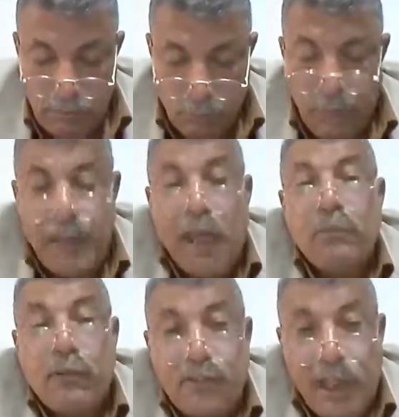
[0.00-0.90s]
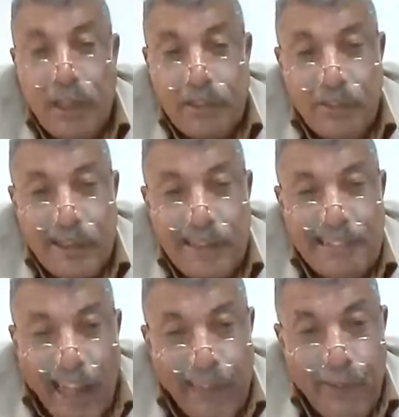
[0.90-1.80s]
With the help of taste, you can
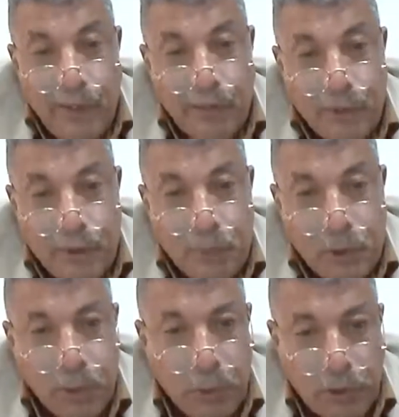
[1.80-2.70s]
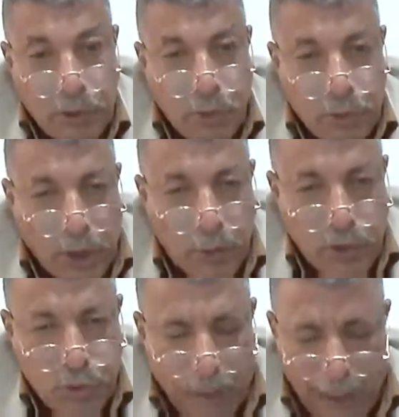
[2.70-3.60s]
tell the difference between what's good and
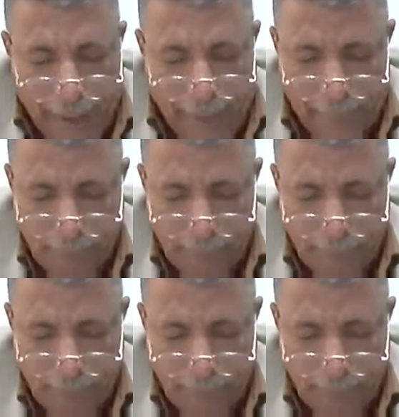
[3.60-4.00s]
what's bad,